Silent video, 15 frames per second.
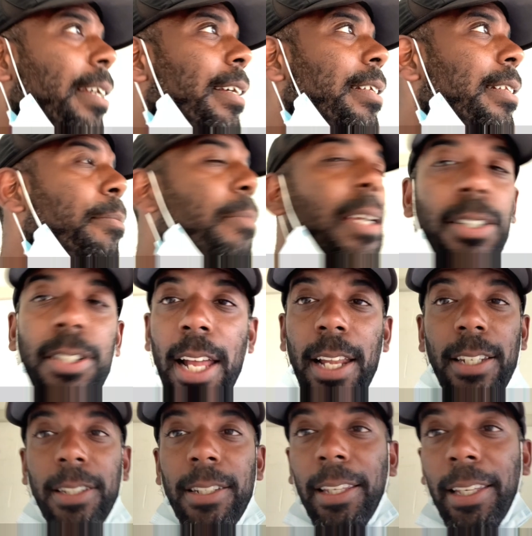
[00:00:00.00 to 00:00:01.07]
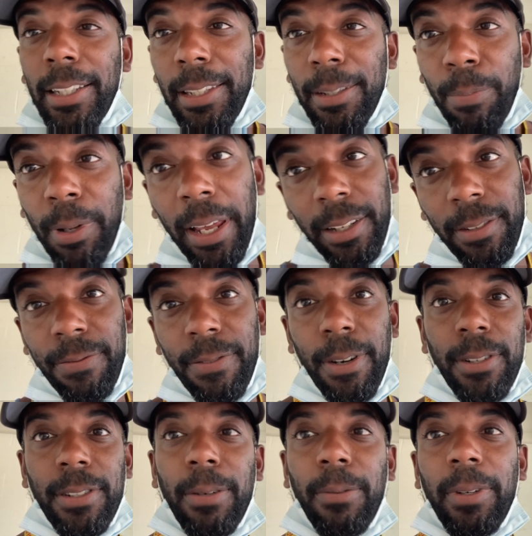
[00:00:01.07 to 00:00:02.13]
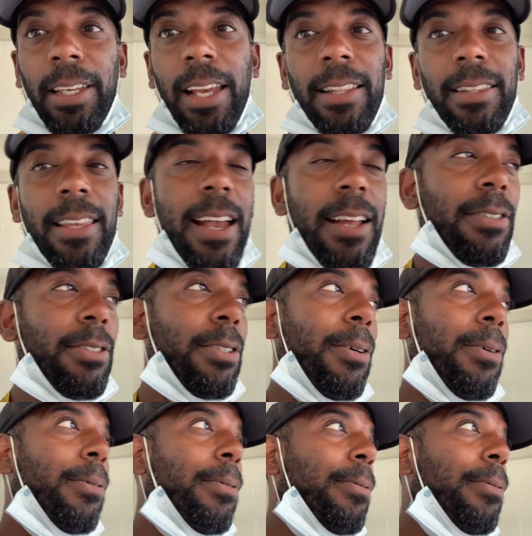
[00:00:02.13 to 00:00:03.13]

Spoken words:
the biggest challenge is to get the place first, and we got that, so